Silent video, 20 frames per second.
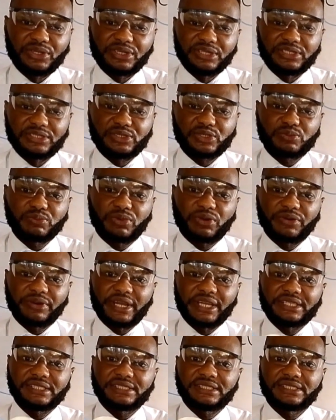It's small,
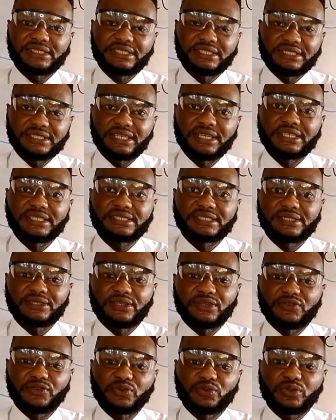right? Yes.
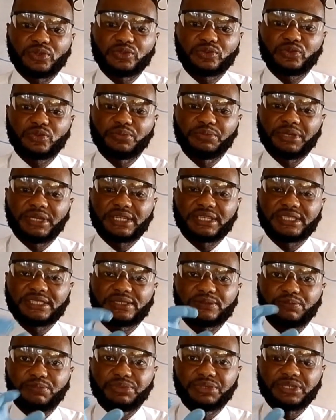If you want to make it
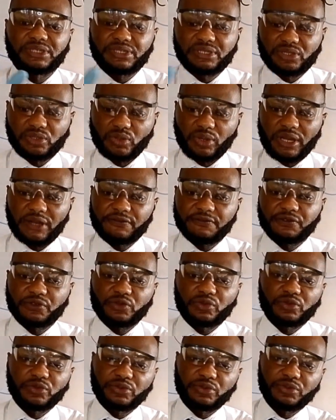big, you have
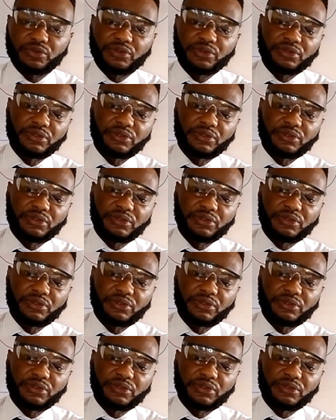to